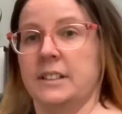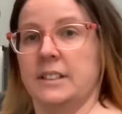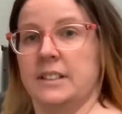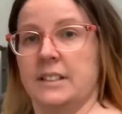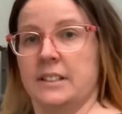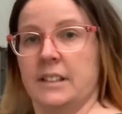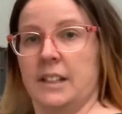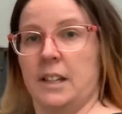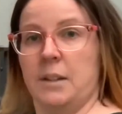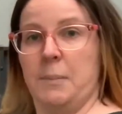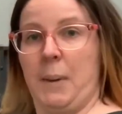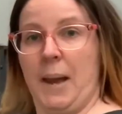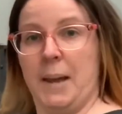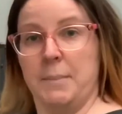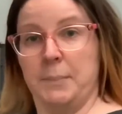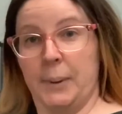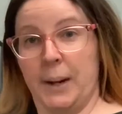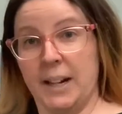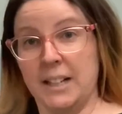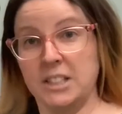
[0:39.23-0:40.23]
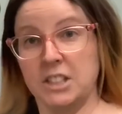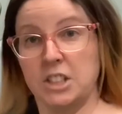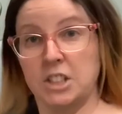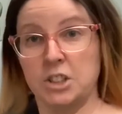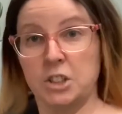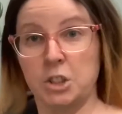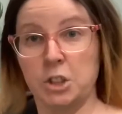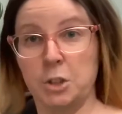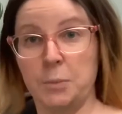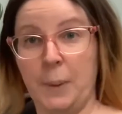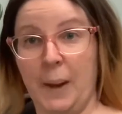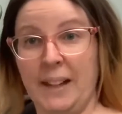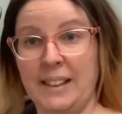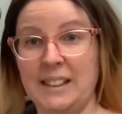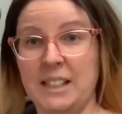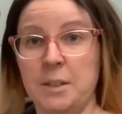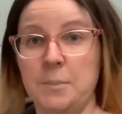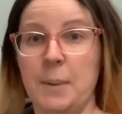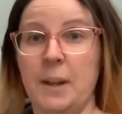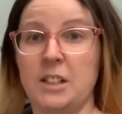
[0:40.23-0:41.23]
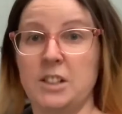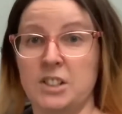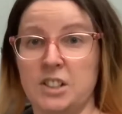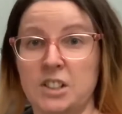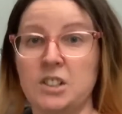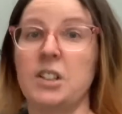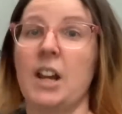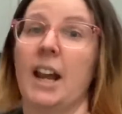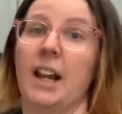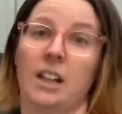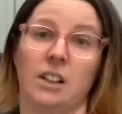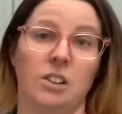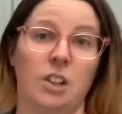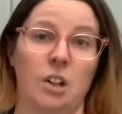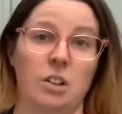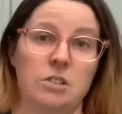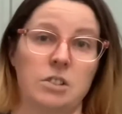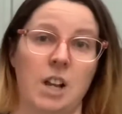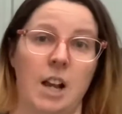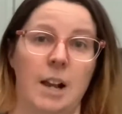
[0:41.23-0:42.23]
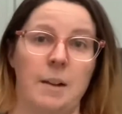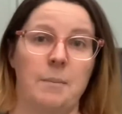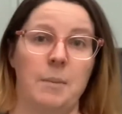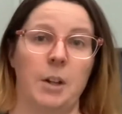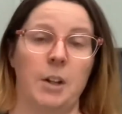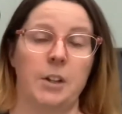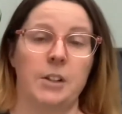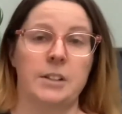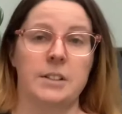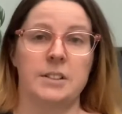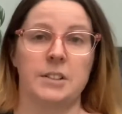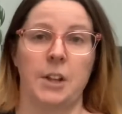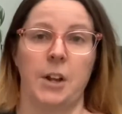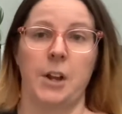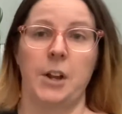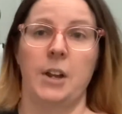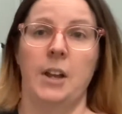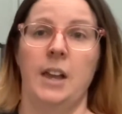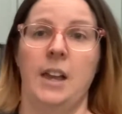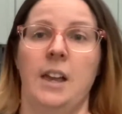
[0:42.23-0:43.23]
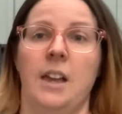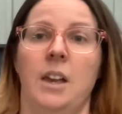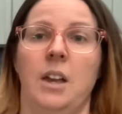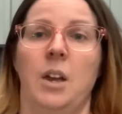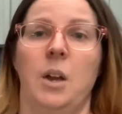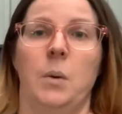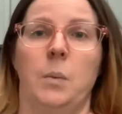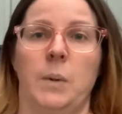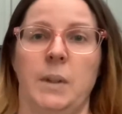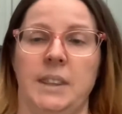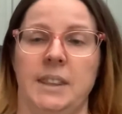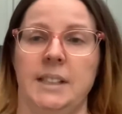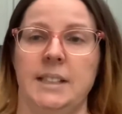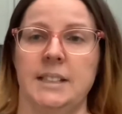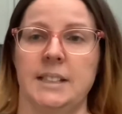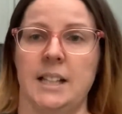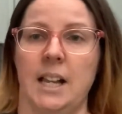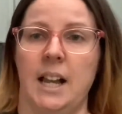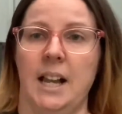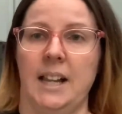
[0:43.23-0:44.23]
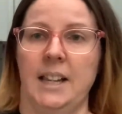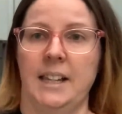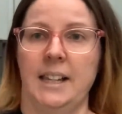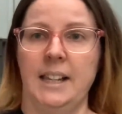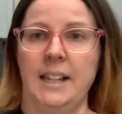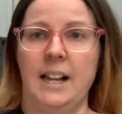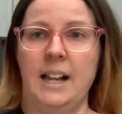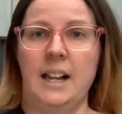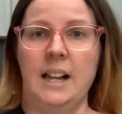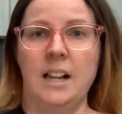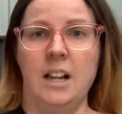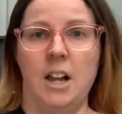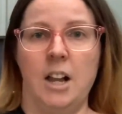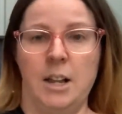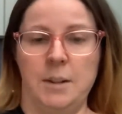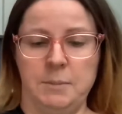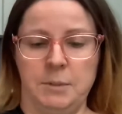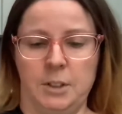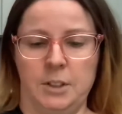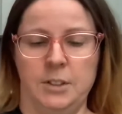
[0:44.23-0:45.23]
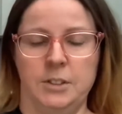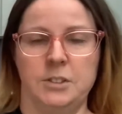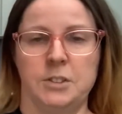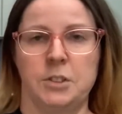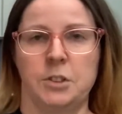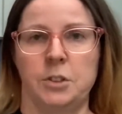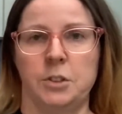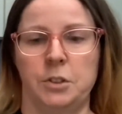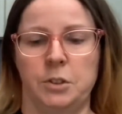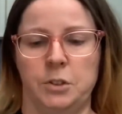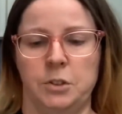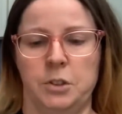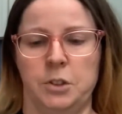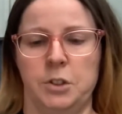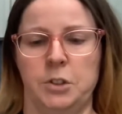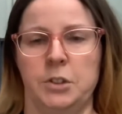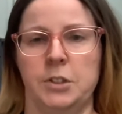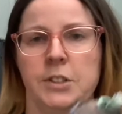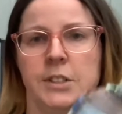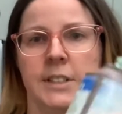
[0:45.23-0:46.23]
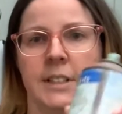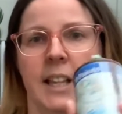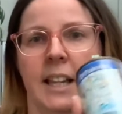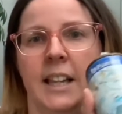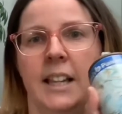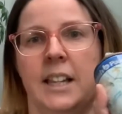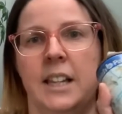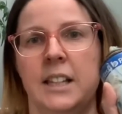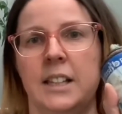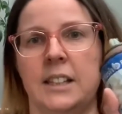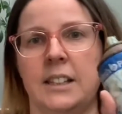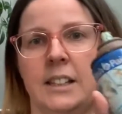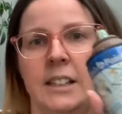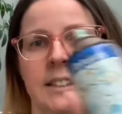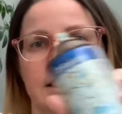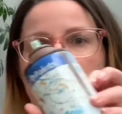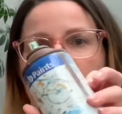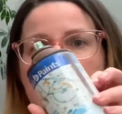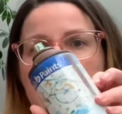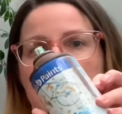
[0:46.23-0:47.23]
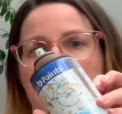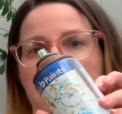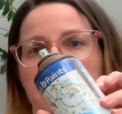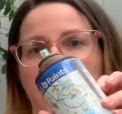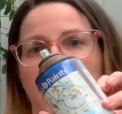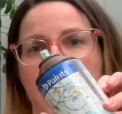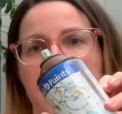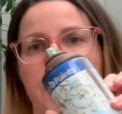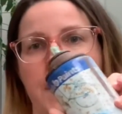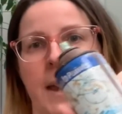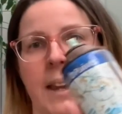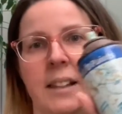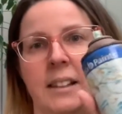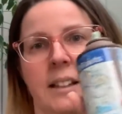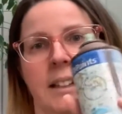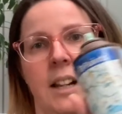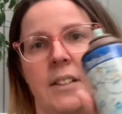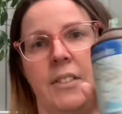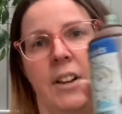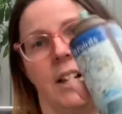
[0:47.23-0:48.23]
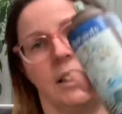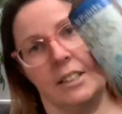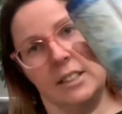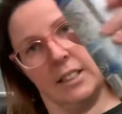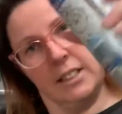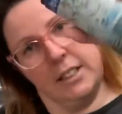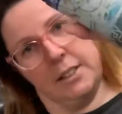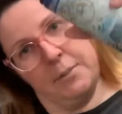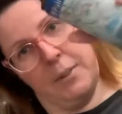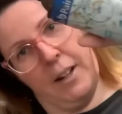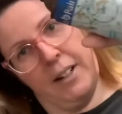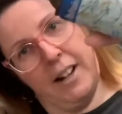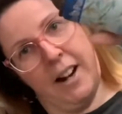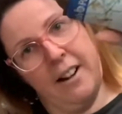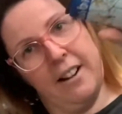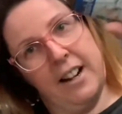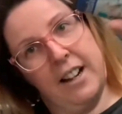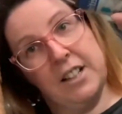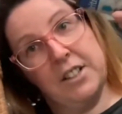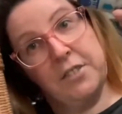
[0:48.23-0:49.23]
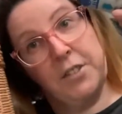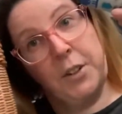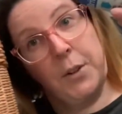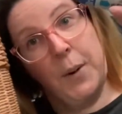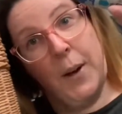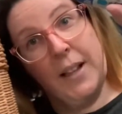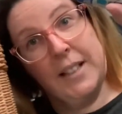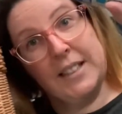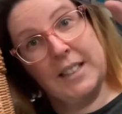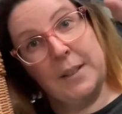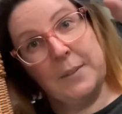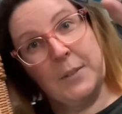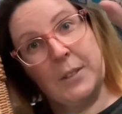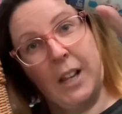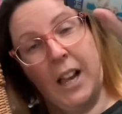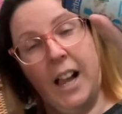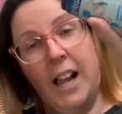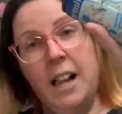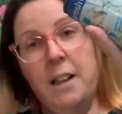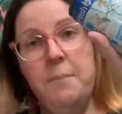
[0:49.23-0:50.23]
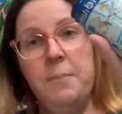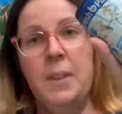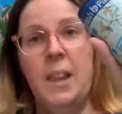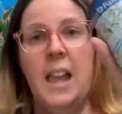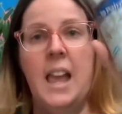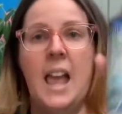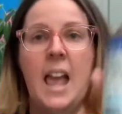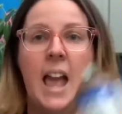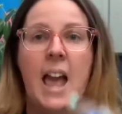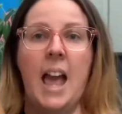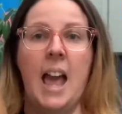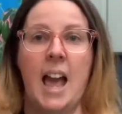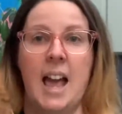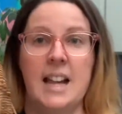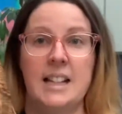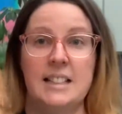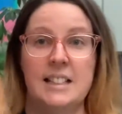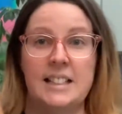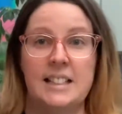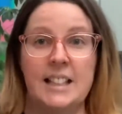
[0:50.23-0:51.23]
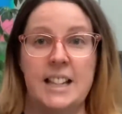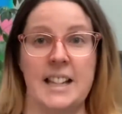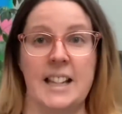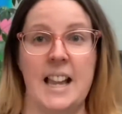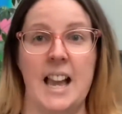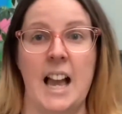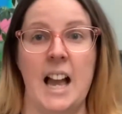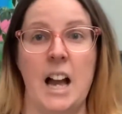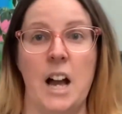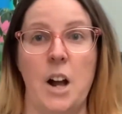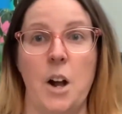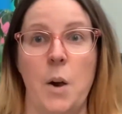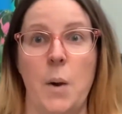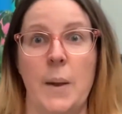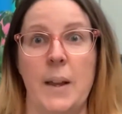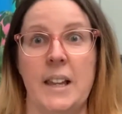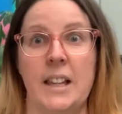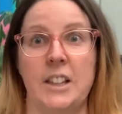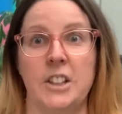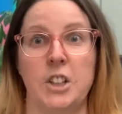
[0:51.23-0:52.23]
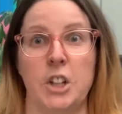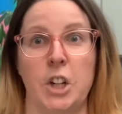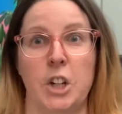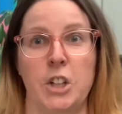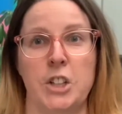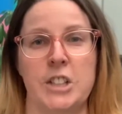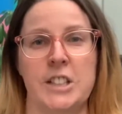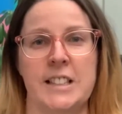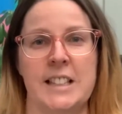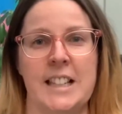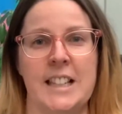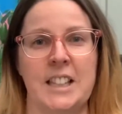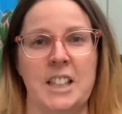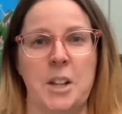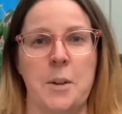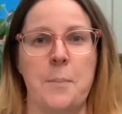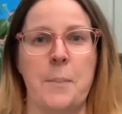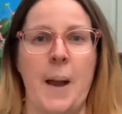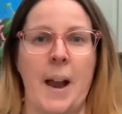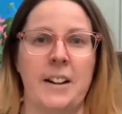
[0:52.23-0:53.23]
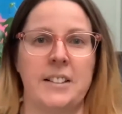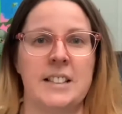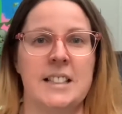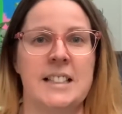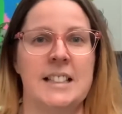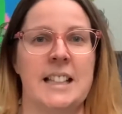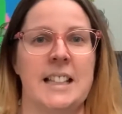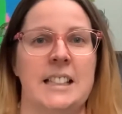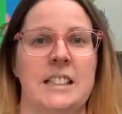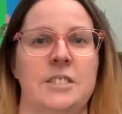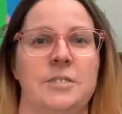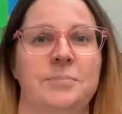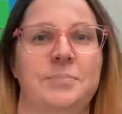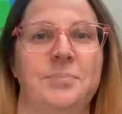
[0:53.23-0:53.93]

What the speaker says: the paintbrush to paint them. It did take a long time though. So with this guy here, I'm going to use this spray paint that I've had sitting in my garage for quite some time and see how it goes in comparison.